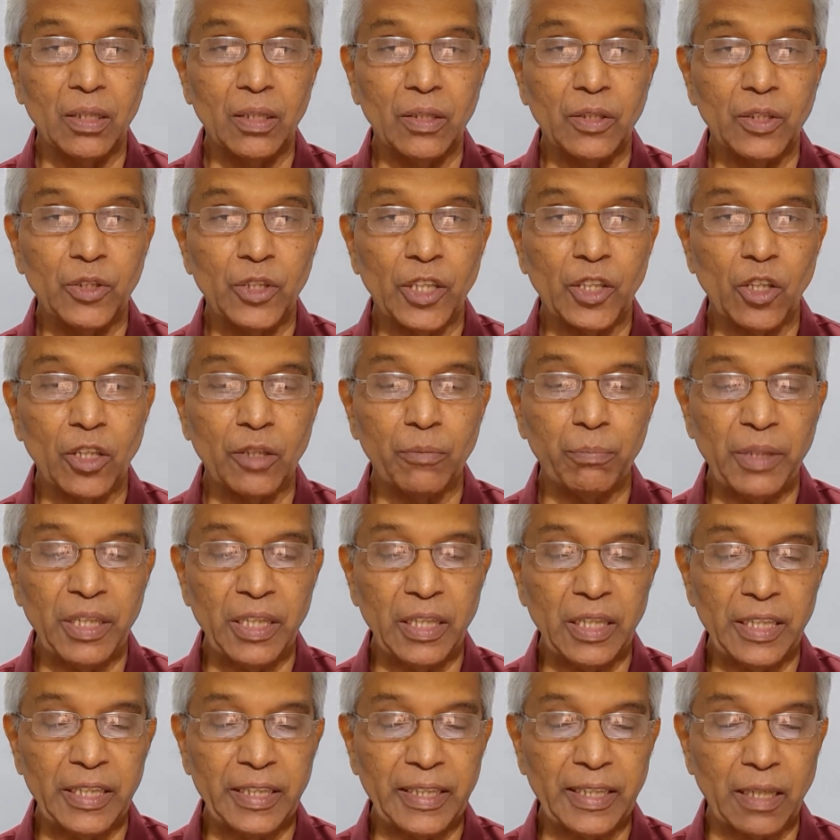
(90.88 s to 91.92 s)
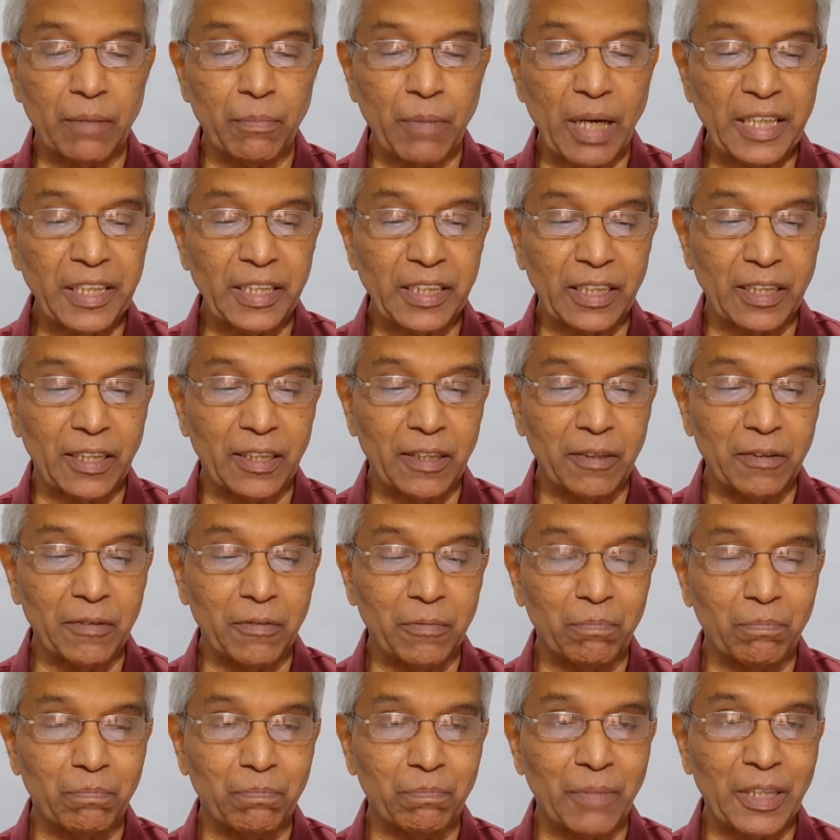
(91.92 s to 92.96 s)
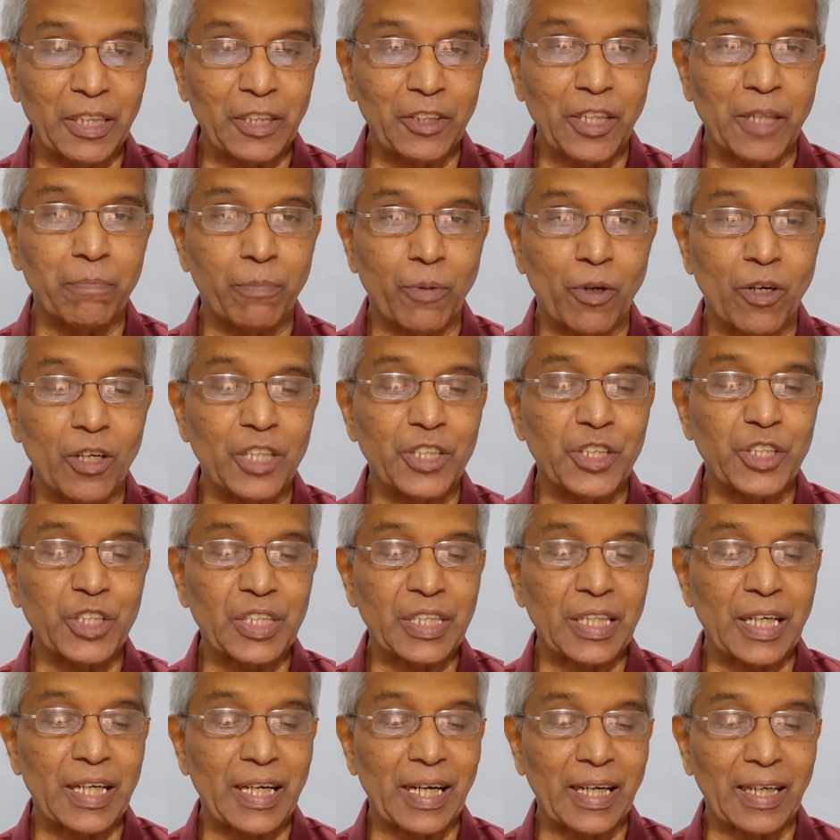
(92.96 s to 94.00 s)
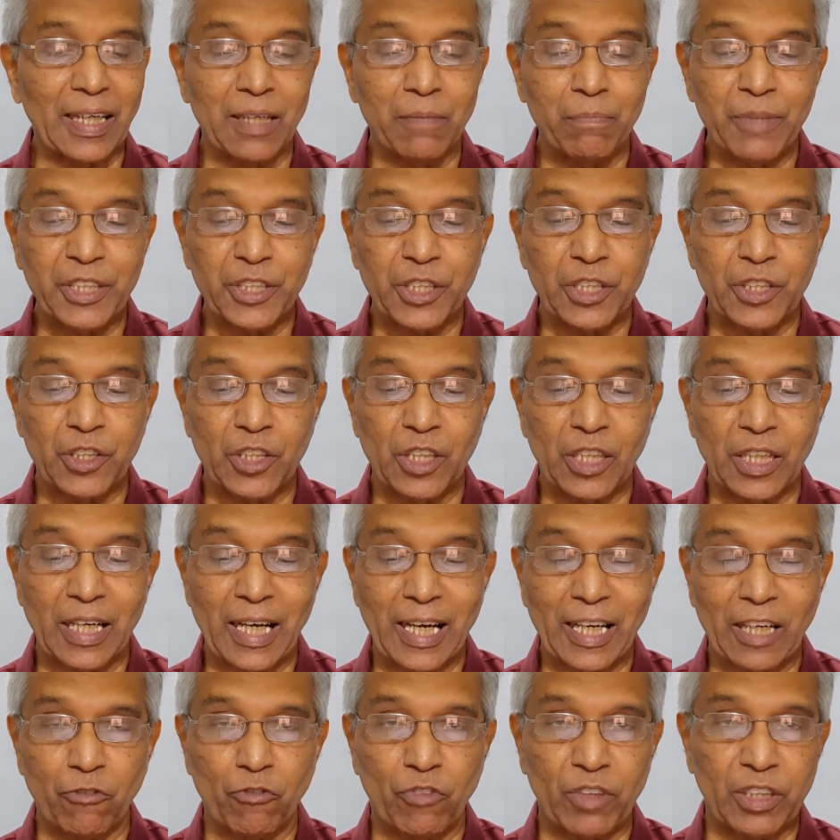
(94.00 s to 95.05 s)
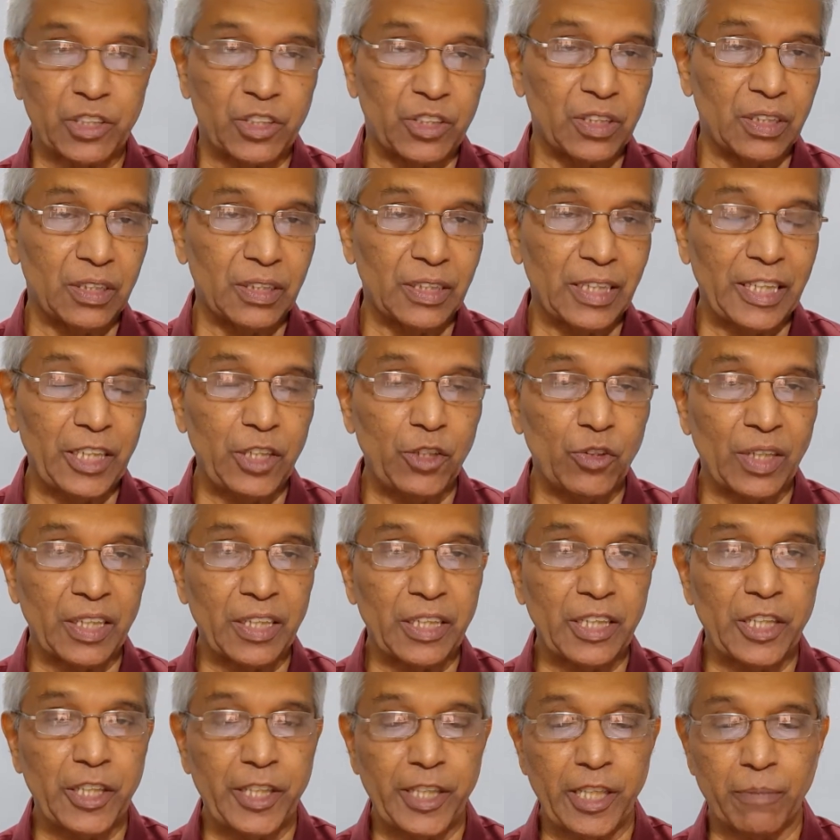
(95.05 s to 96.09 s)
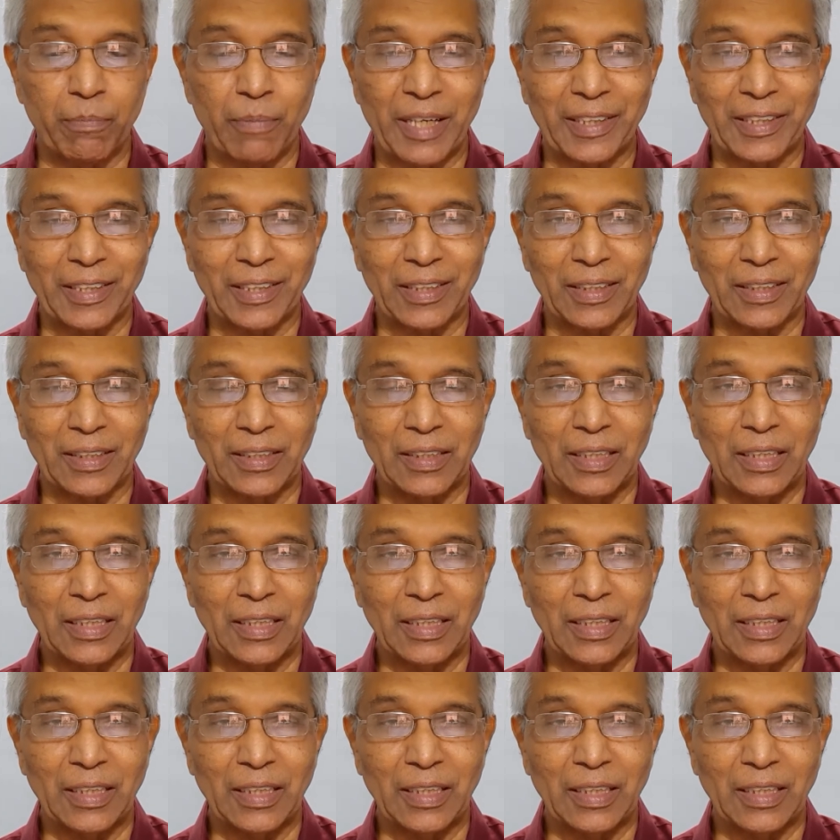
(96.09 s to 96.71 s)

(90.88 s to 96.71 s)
You are not merely grammatical, but you are polished and accomplished in your language. Then you are idiomatic.